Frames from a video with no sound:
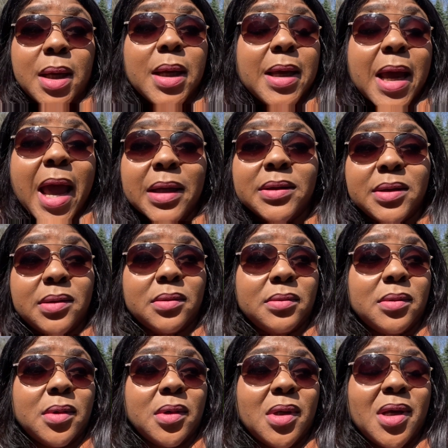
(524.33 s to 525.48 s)
Yes,
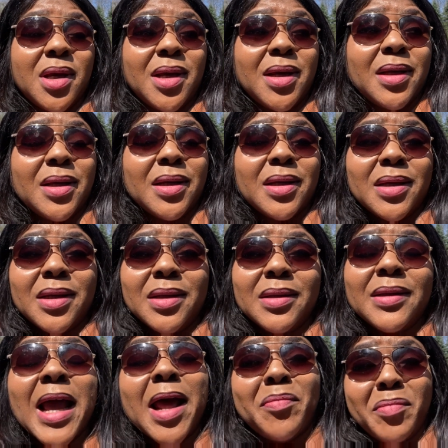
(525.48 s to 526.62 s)

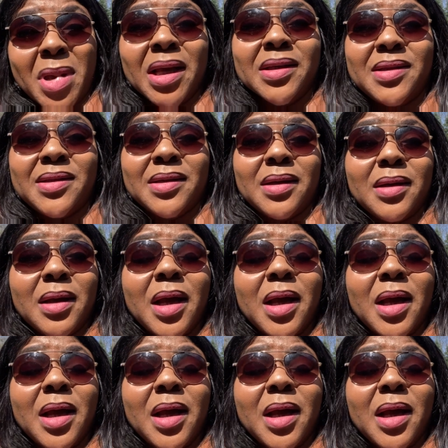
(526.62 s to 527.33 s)
that means